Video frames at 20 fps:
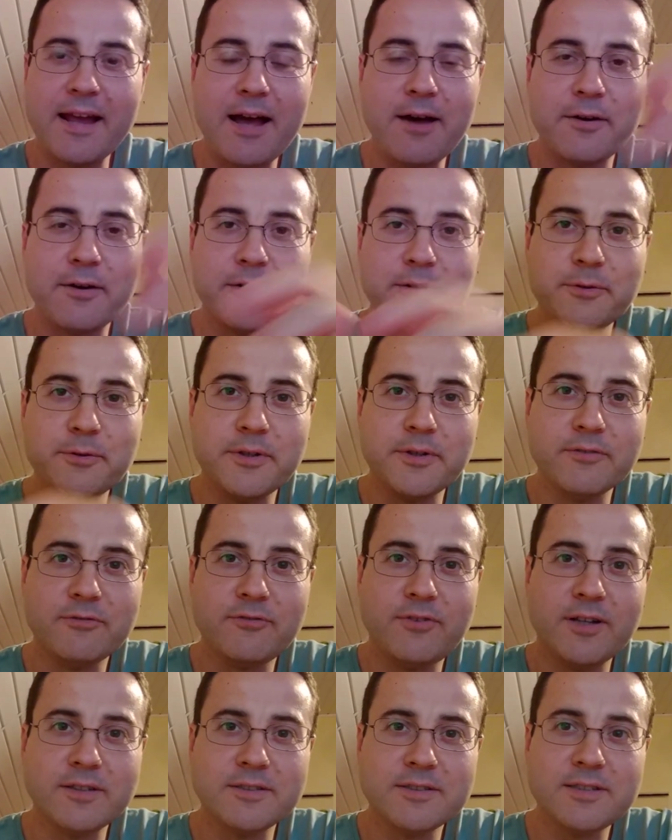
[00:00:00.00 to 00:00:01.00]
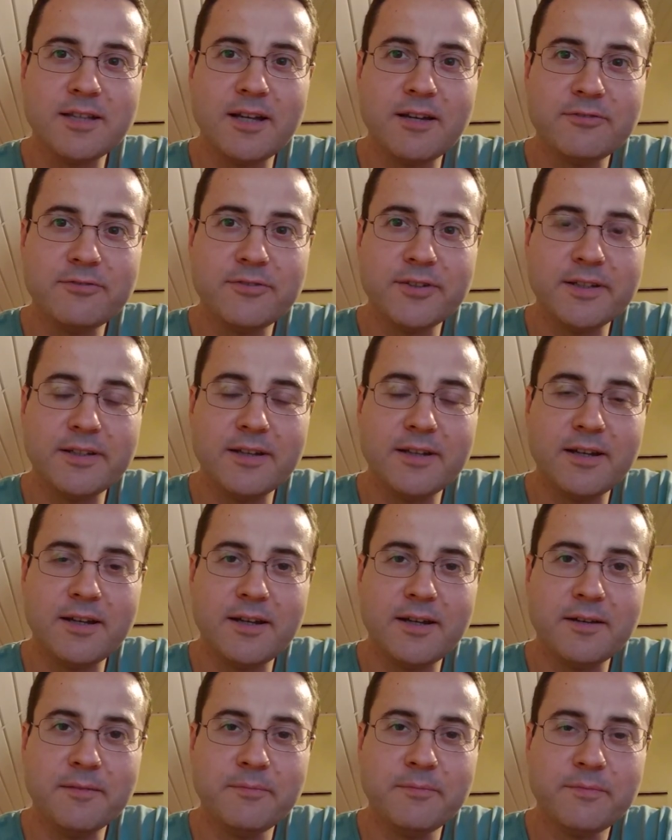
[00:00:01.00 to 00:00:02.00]
out or doing fun stuff in
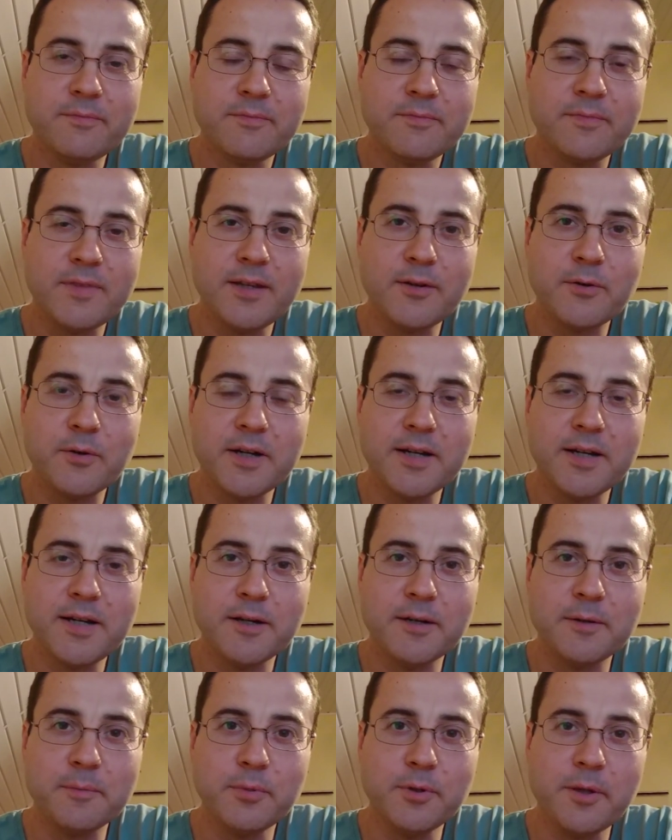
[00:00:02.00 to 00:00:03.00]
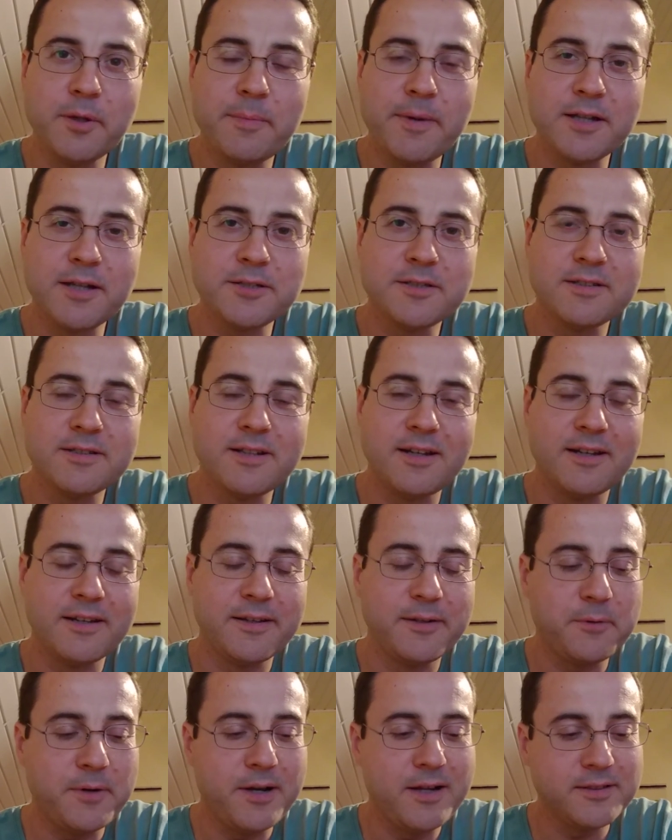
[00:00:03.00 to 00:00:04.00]
or near Budapest
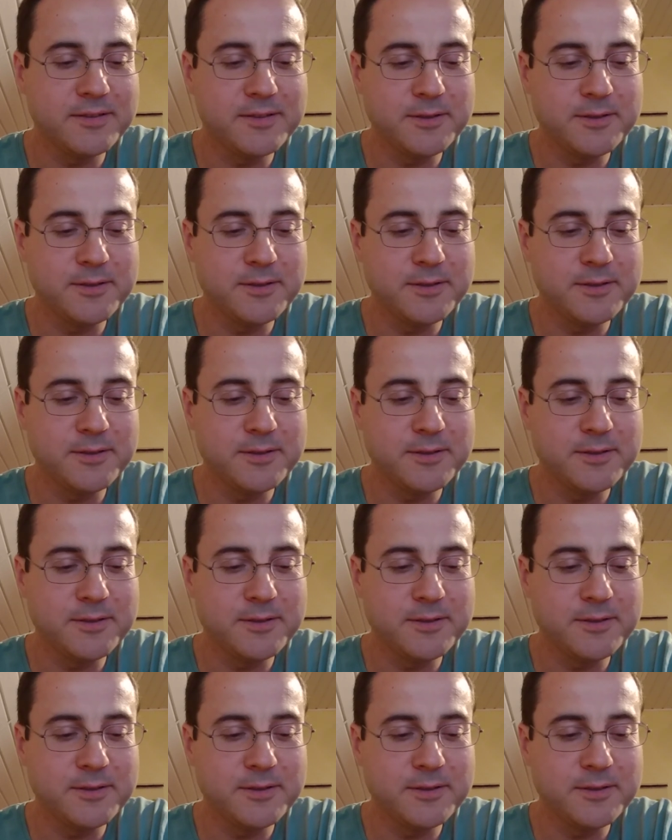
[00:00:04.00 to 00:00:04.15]
in a while.